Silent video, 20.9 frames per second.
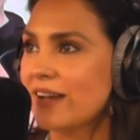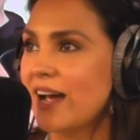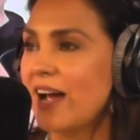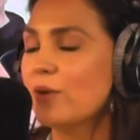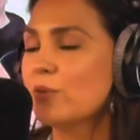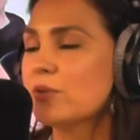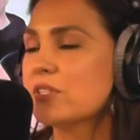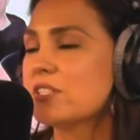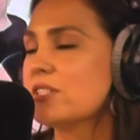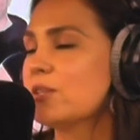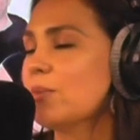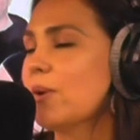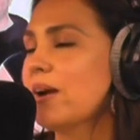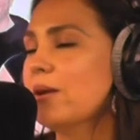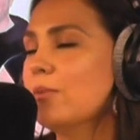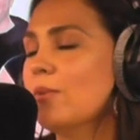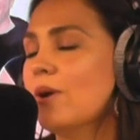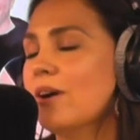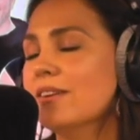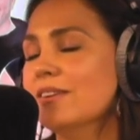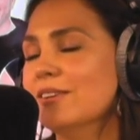I was
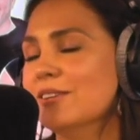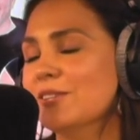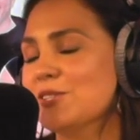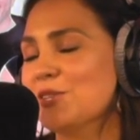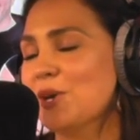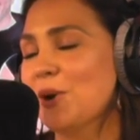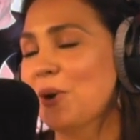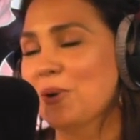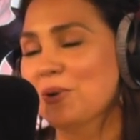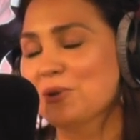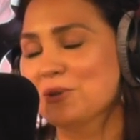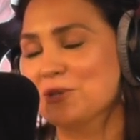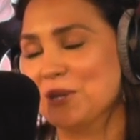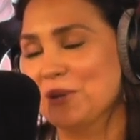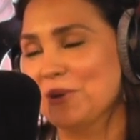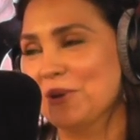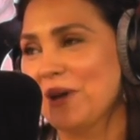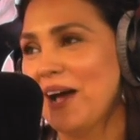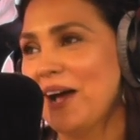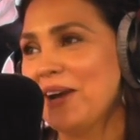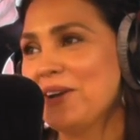21 years old,
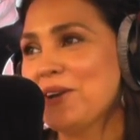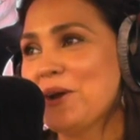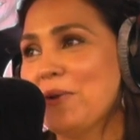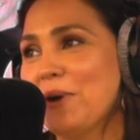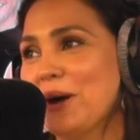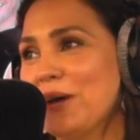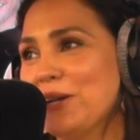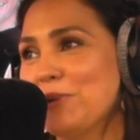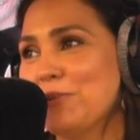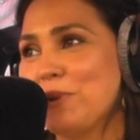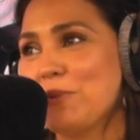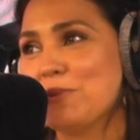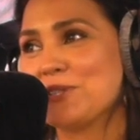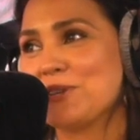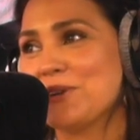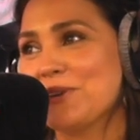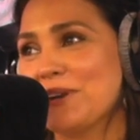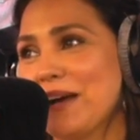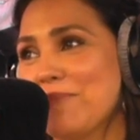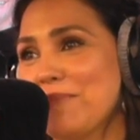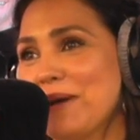dude. I had no idea what was
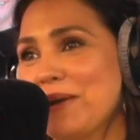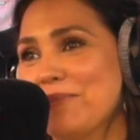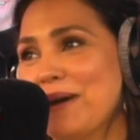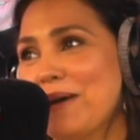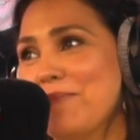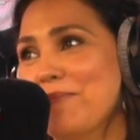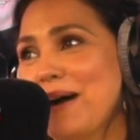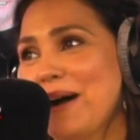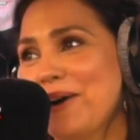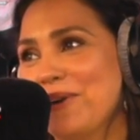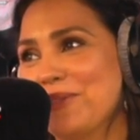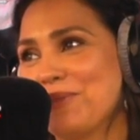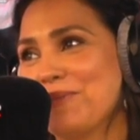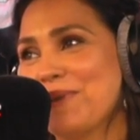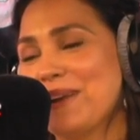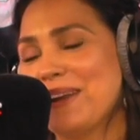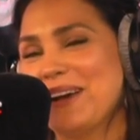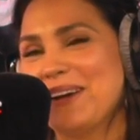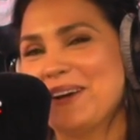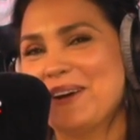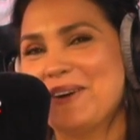going to come out of my mouth
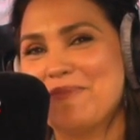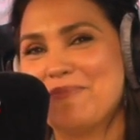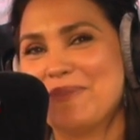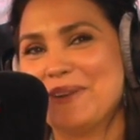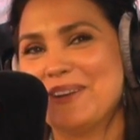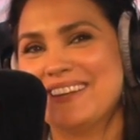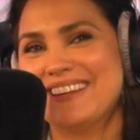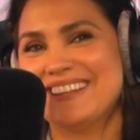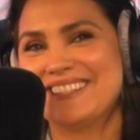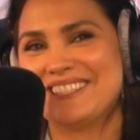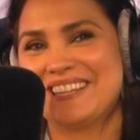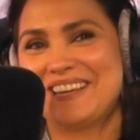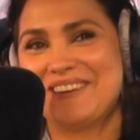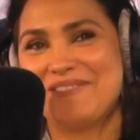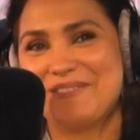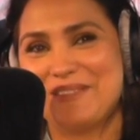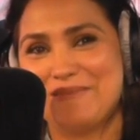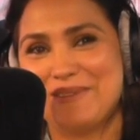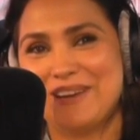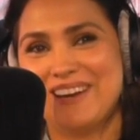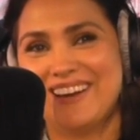when I opened it to
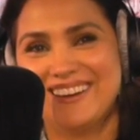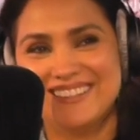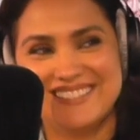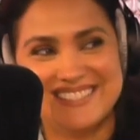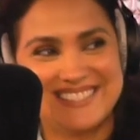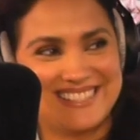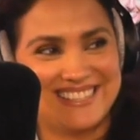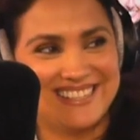give them an answer.